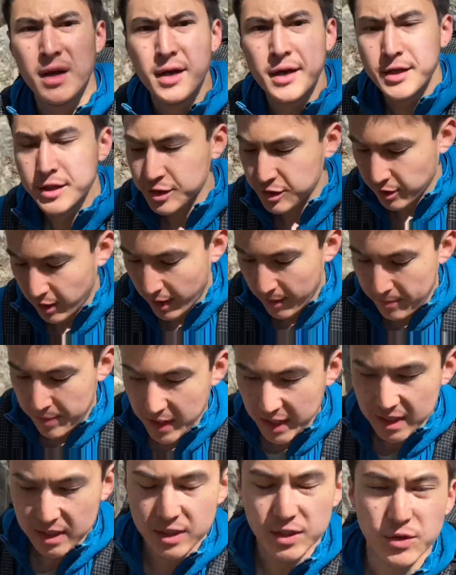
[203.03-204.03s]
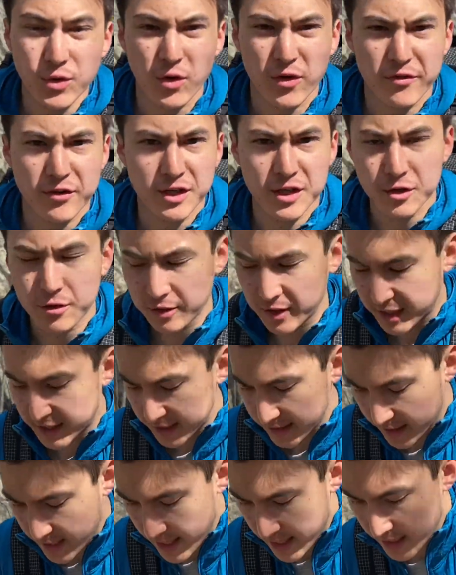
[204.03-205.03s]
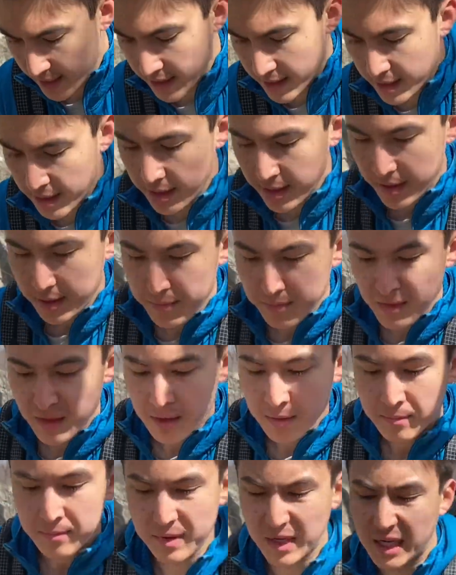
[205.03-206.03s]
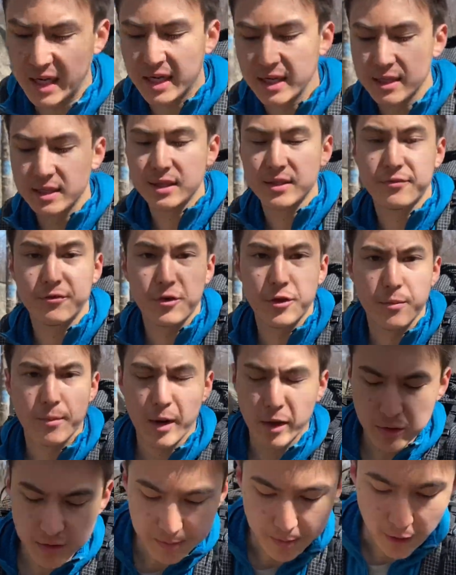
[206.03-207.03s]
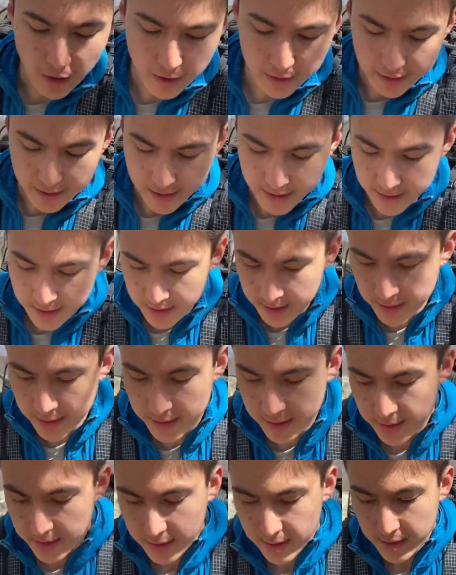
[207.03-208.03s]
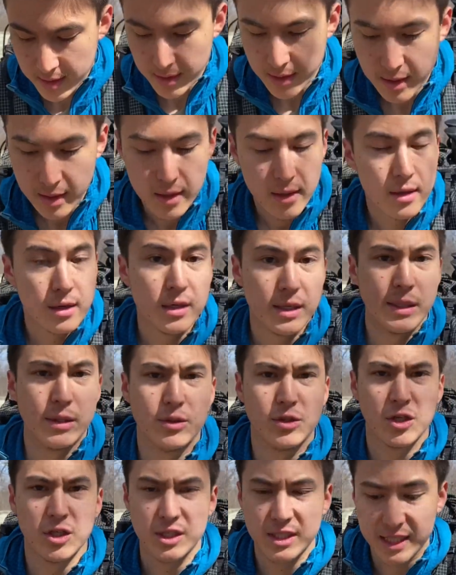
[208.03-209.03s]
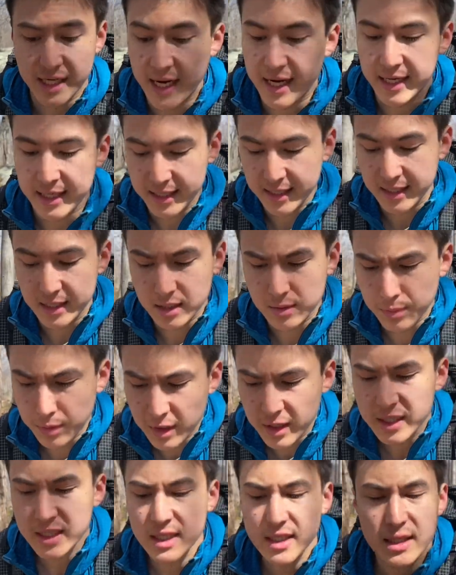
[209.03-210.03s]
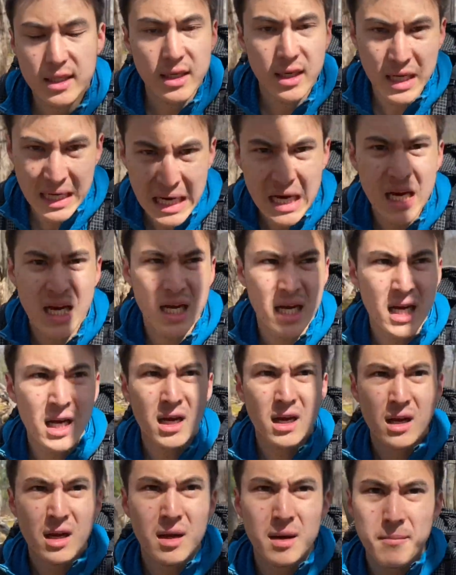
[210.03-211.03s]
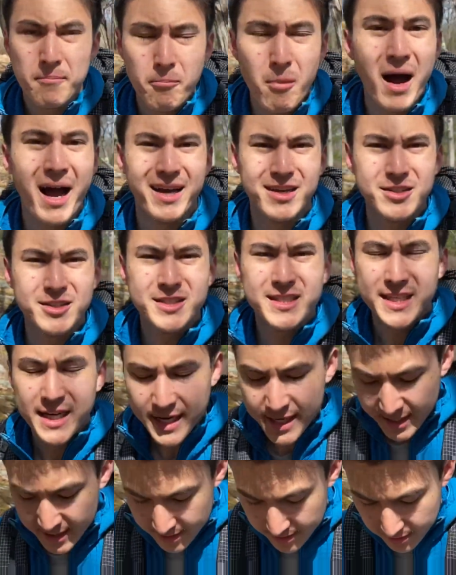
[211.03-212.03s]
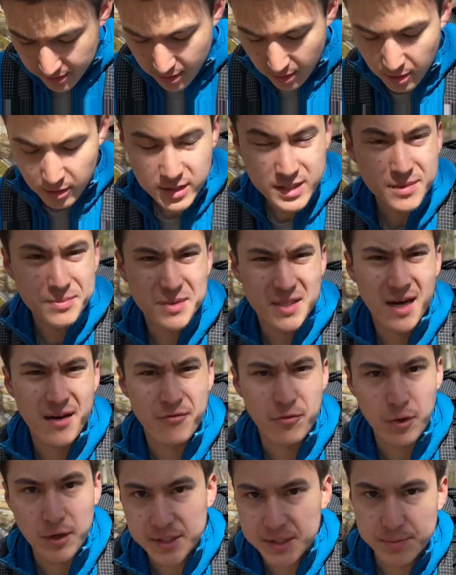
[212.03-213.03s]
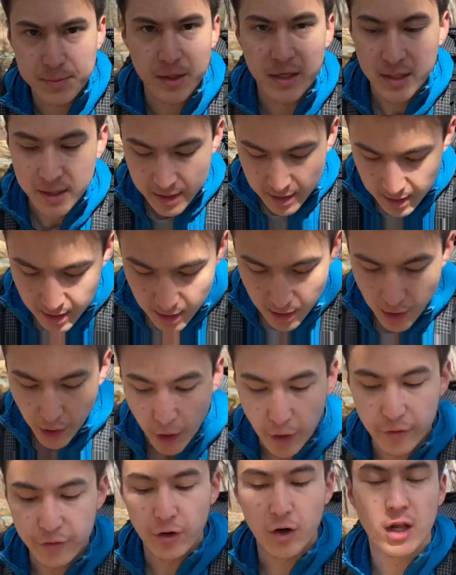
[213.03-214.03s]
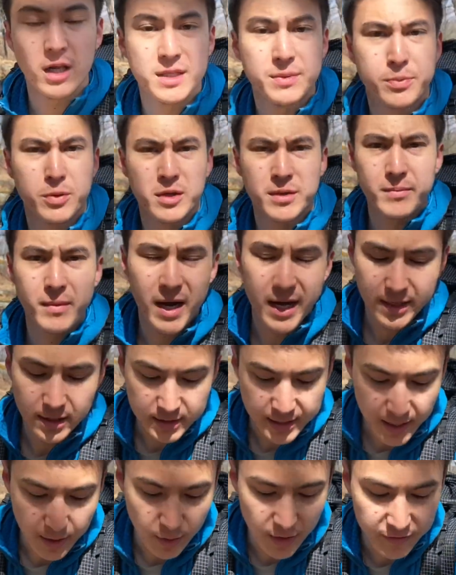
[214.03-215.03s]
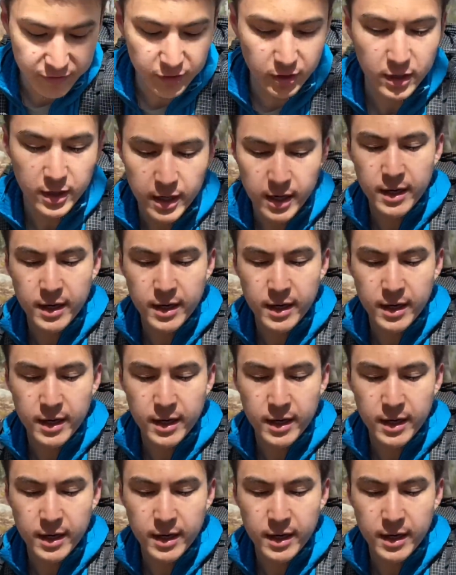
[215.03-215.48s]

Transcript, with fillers: So I picked Norvin Green because for the most part, New Jersey hiking is pretty mild. There are some tough ones, but overall it's pretty mild. However,